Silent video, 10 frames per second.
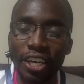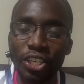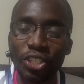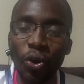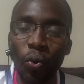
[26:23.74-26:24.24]

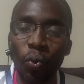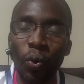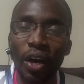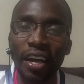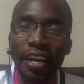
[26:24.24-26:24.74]
So,
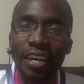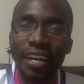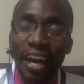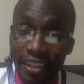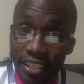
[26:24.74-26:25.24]

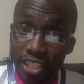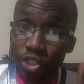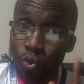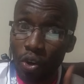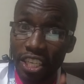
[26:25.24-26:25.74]
this
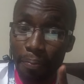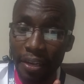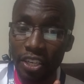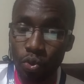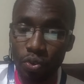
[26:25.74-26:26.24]
is what
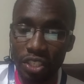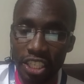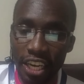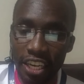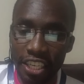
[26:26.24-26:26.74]
happened to
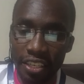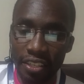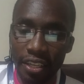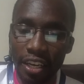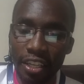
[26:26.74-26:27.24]
Daniel.
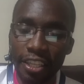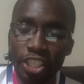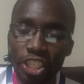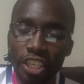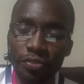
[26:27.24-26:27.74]
The
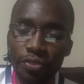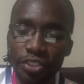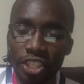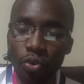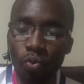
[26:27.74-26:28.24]
chief
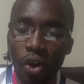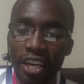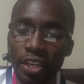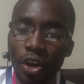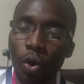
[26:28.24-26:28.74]

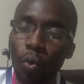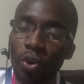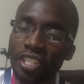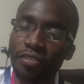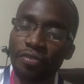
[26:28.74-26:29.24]
steward
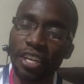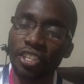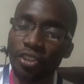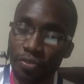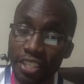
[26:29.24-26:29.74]
was
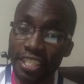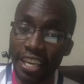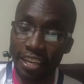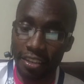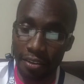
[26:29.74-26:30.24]
afraid of his
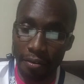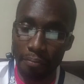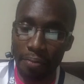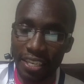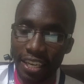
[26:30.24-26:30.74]
head
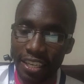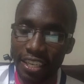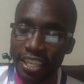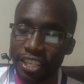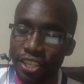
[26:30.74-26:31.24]
but
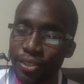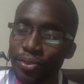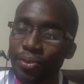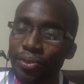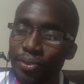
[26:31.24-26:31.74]
agreed
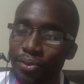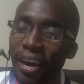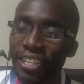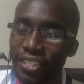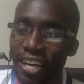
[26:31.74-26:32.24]
to, to
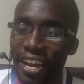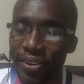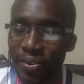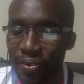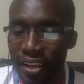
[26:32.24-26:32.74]
a
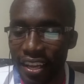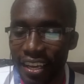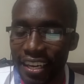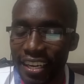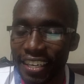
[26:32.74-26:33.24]
trial.
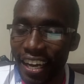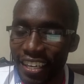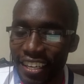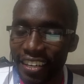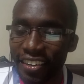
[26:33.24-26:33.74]

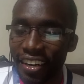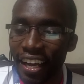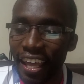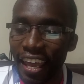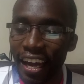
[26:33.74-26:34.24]
Daniel
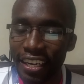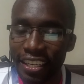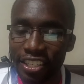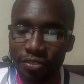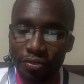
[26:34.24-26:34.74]
and
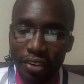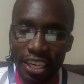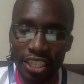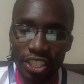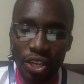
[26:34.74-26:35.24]
his
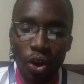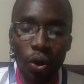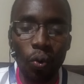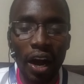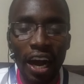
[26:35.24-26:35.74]
friends
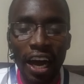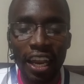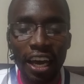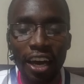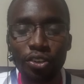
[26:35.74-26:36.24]
were
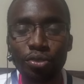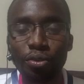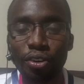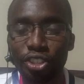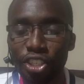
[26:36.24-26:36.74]
allowed to
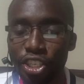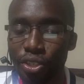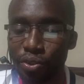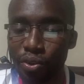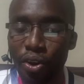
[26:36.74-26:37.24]

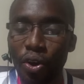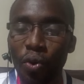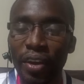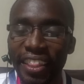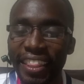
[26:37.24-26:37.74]
continue
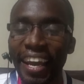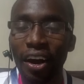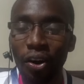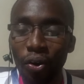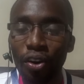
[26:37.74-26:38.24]
with
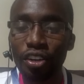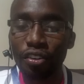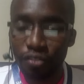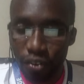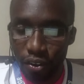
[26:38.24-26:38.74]
their own
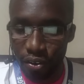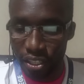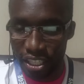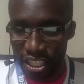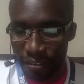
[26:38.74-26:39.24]

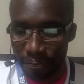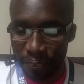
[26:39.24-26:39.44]
foods,